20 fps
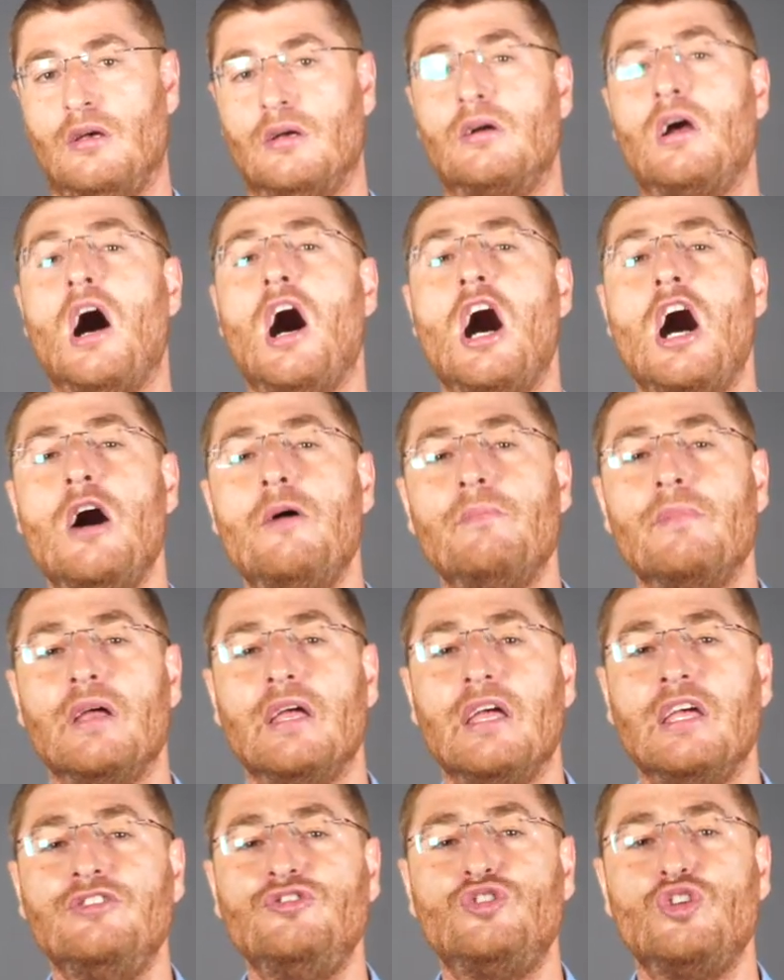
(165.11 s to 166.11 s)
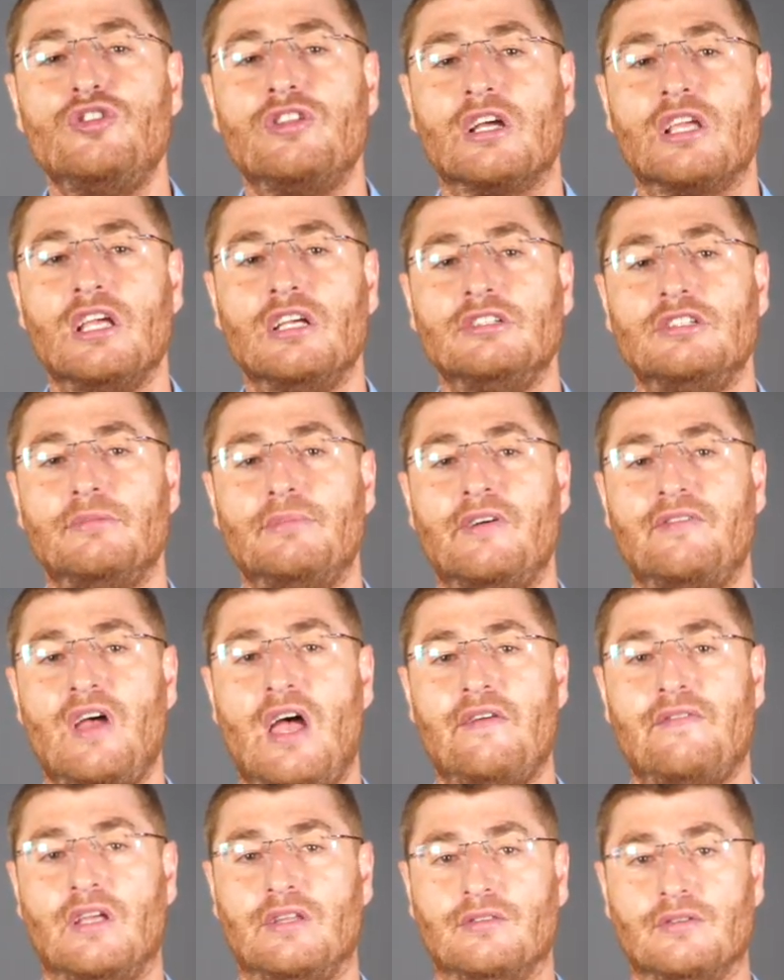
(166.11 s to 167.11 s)
Come into the kingdom of
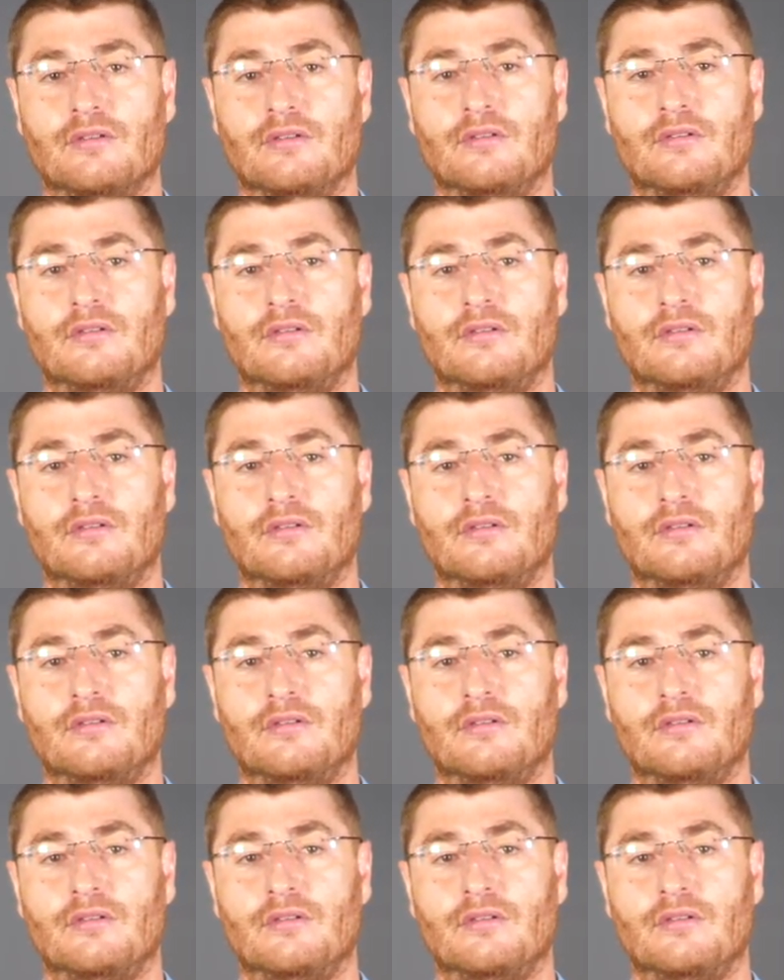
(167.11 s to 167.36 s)
heaven.